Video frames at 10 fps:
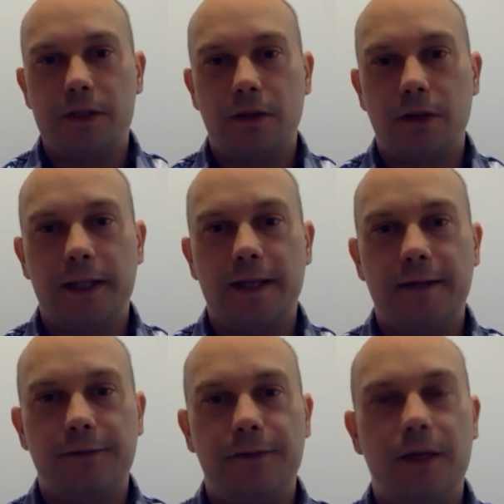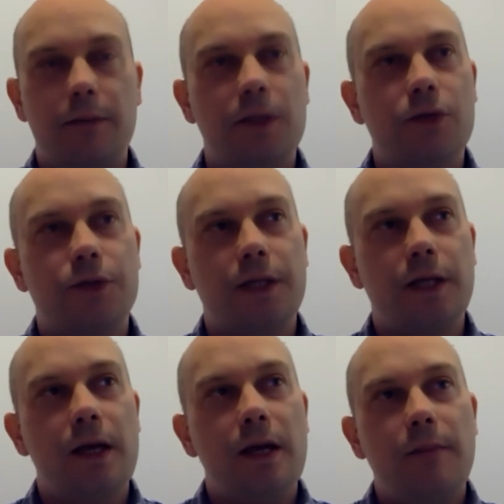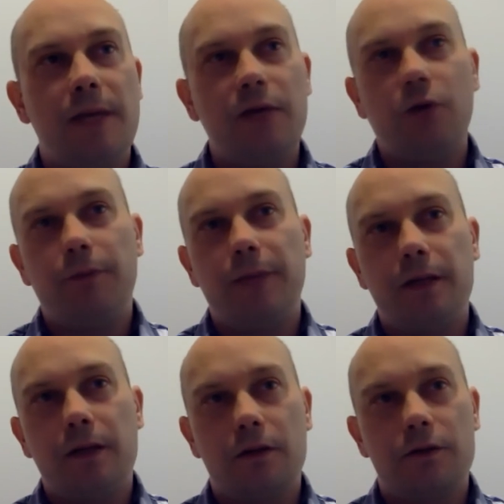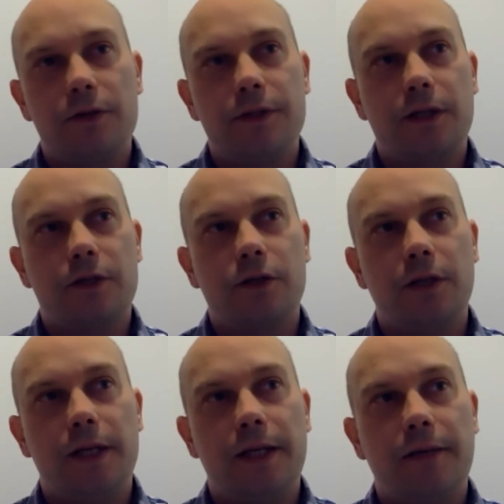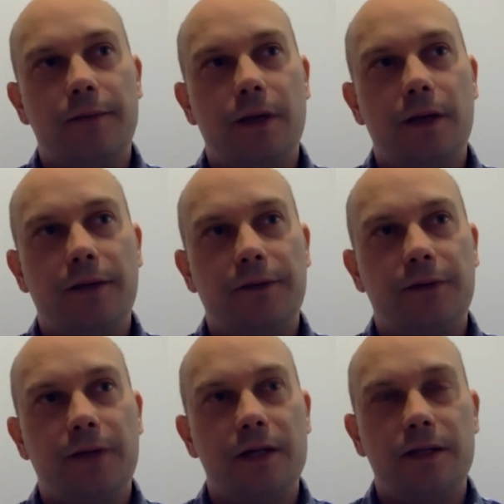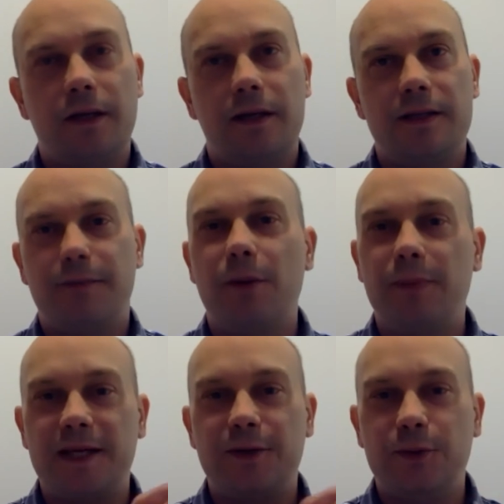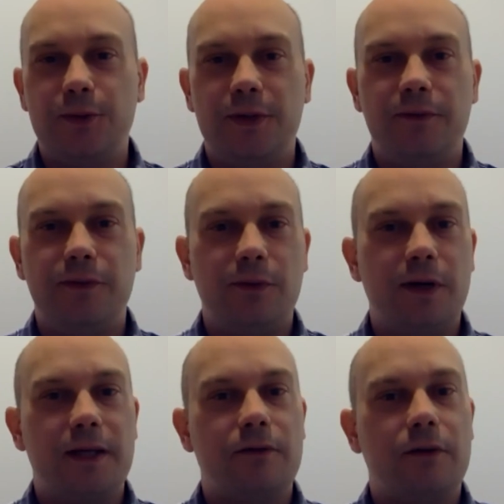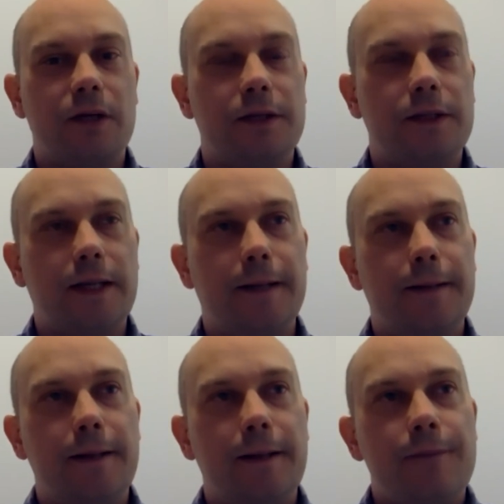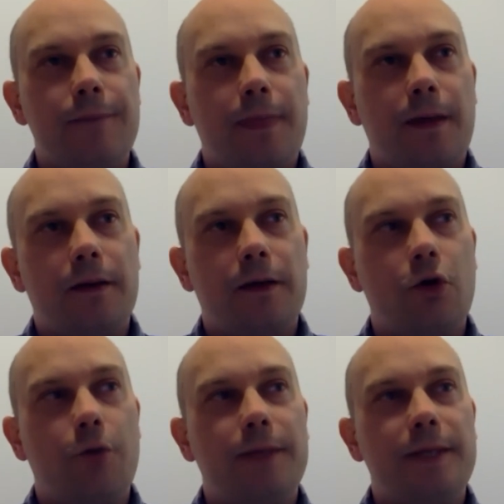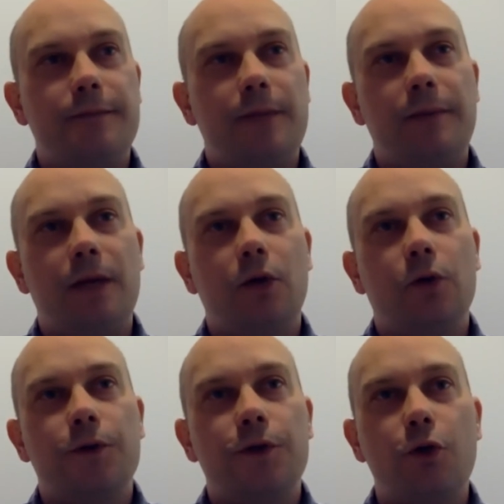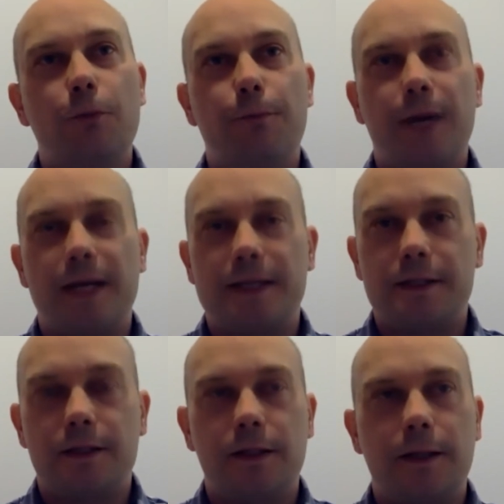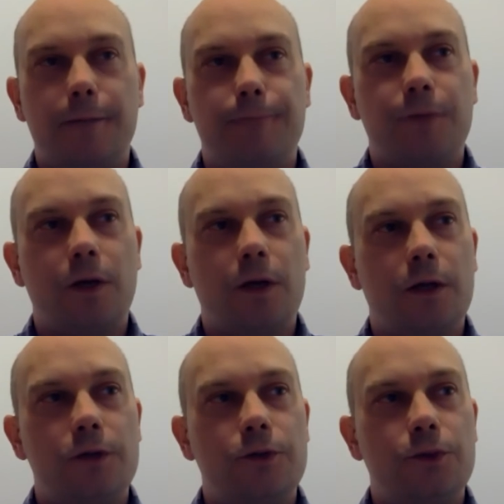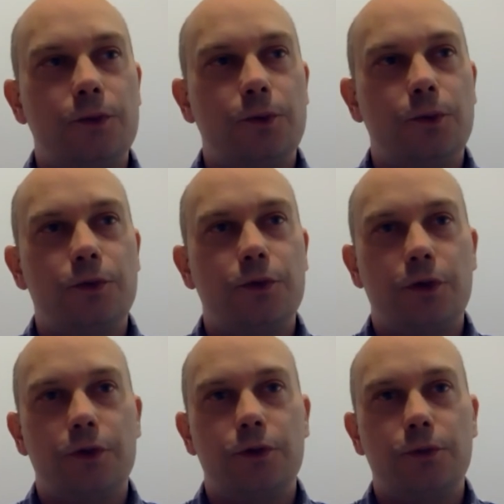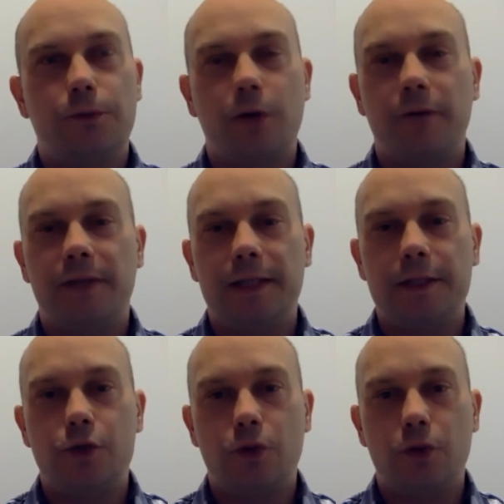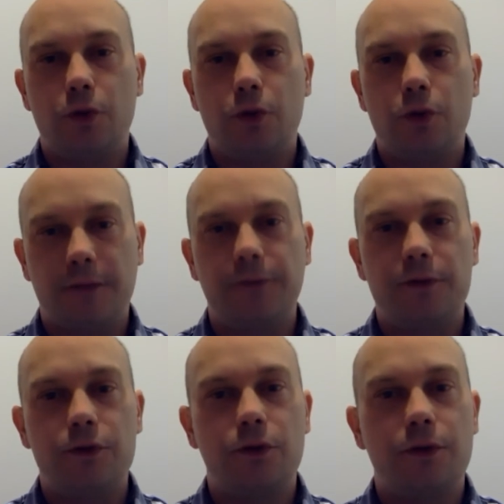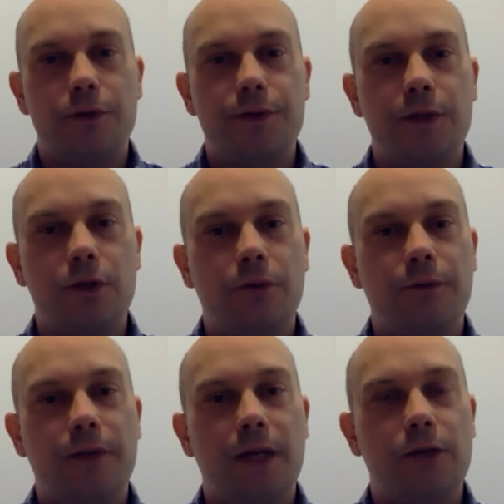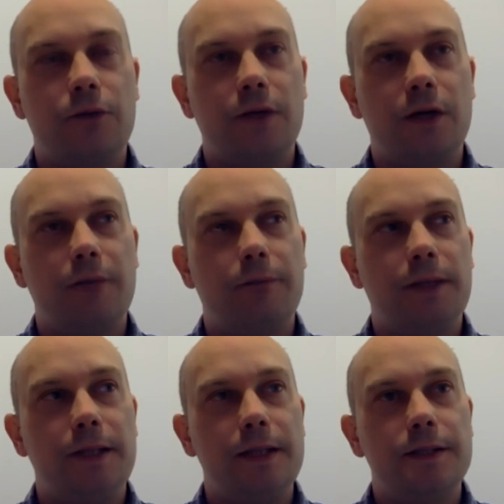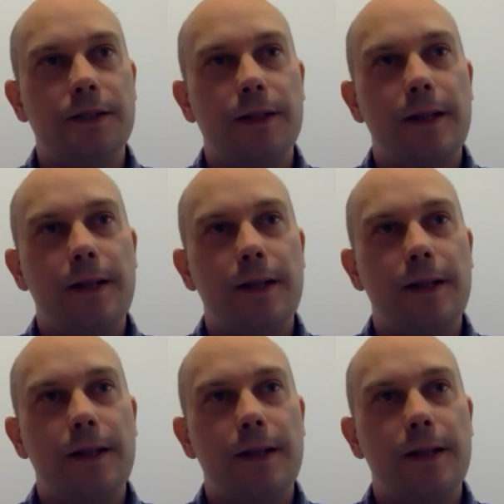like healthcare, because in many European countries, actually, healthcare is a public good, if you like, right? The companies maybe are not so pressed to turn to private insurance, health insurance, and offer that to their employees.